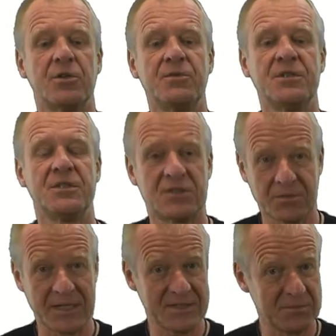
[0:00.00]
So
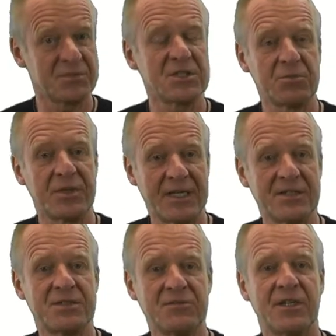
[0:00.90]
far, we have talked about
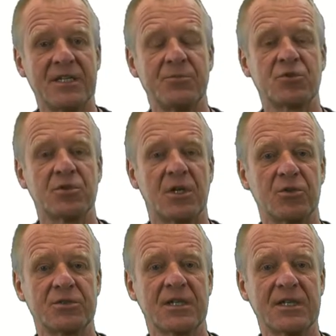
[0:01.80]
cars.
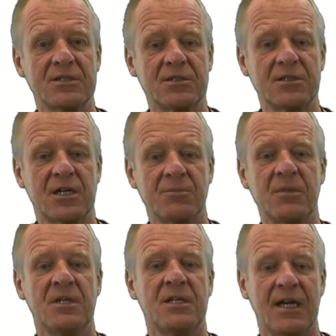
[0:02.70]
So how does
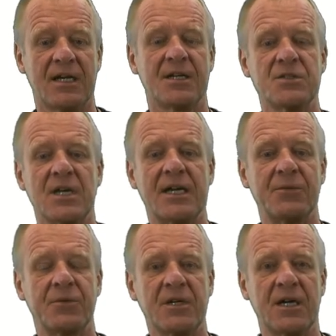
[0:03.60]
this relate to a
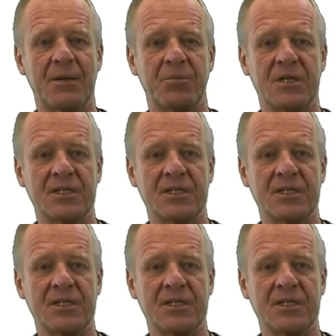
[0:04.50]
downhole motor?